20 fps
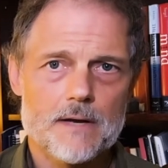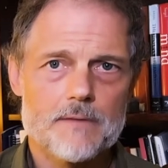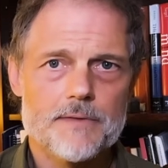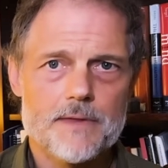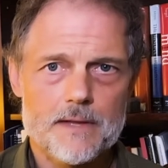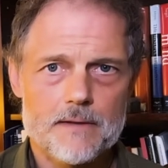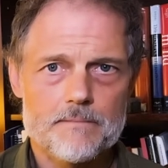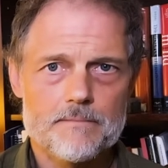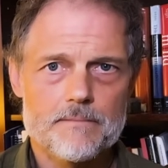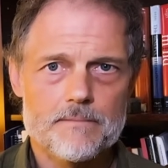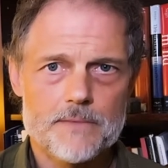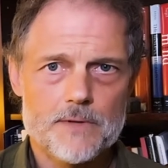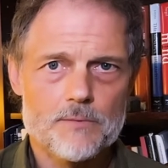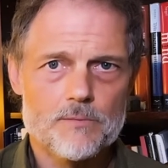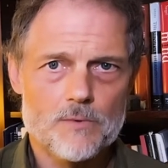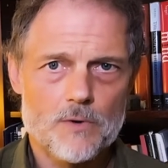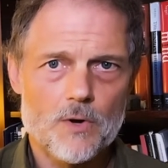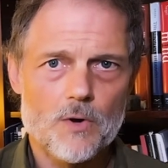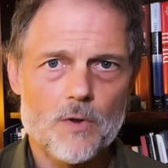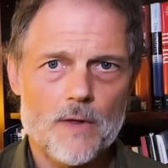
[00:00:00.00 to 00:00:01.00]
the
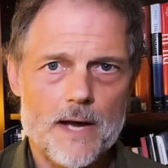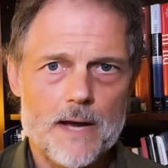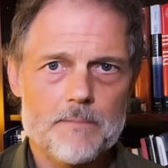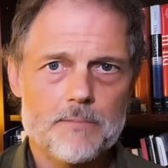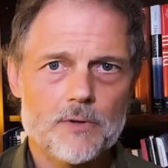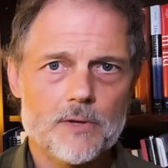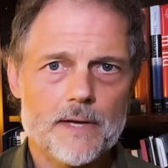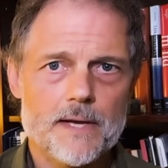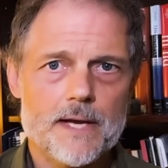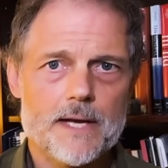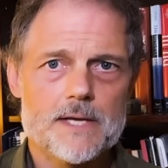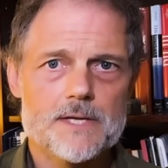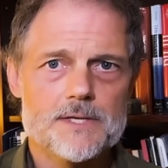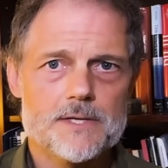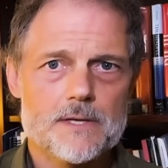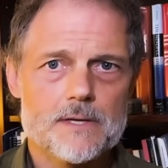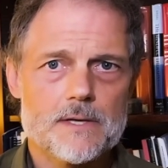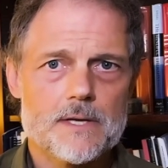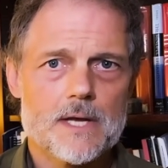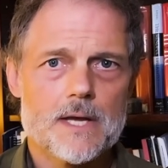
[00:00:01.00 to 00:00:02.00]
role I play as
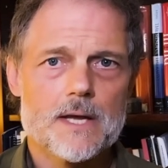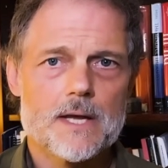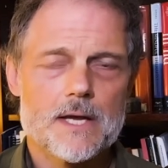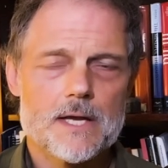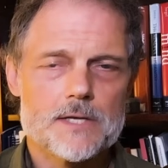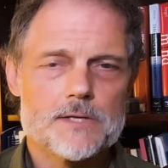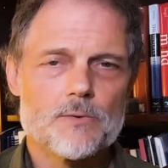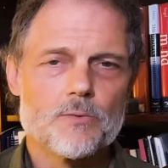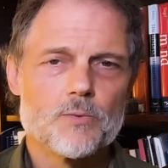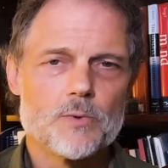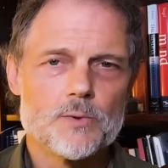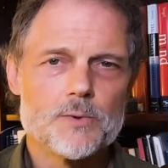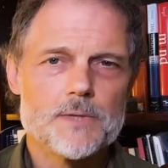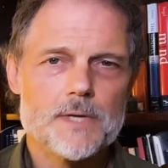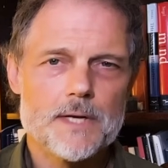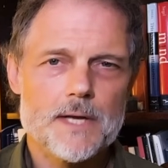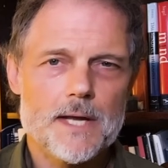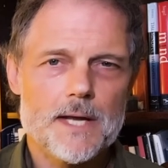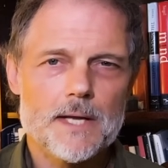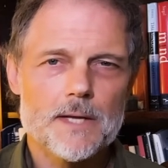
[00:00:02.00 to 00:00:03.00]
a
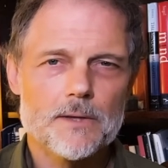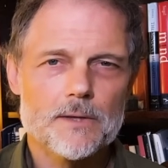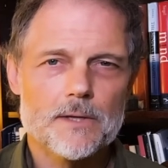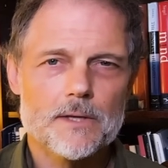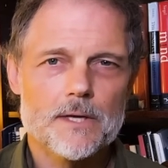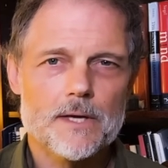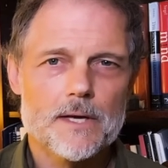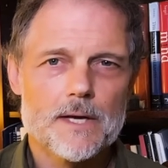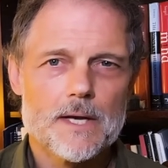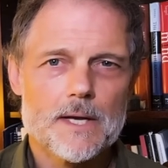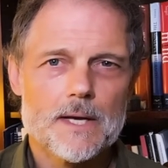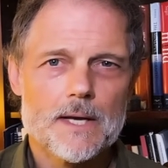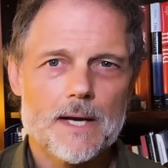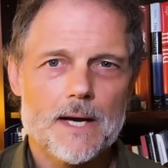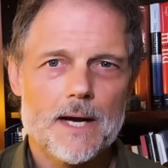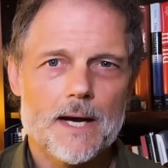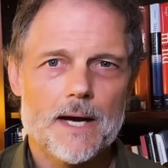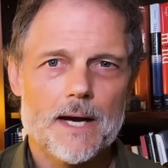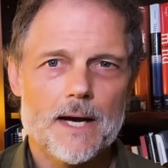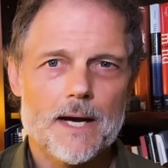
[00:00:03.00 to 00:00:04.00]
wounded healer
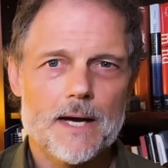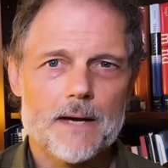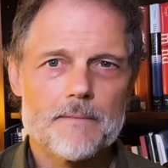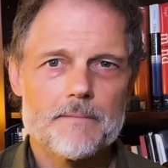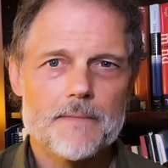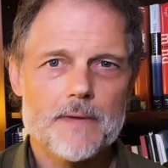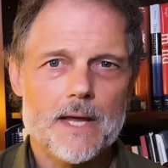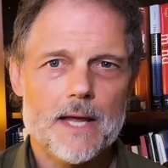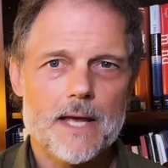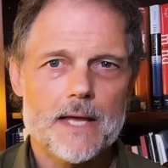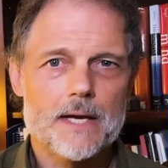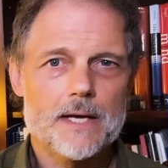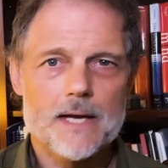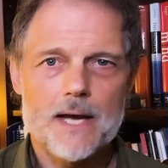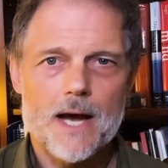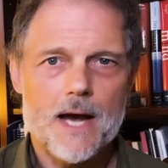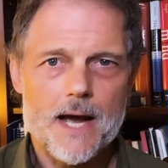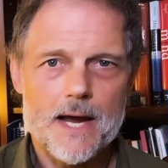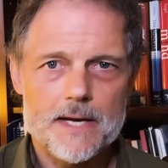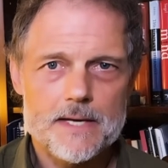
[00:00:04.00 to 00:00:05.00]
and a
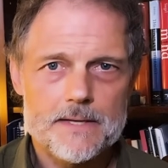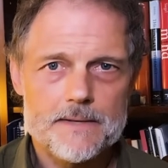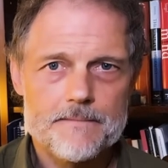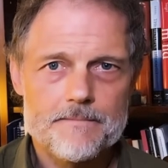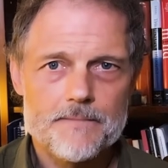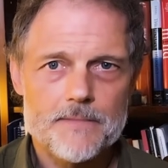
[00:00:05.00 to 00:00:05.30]
guide.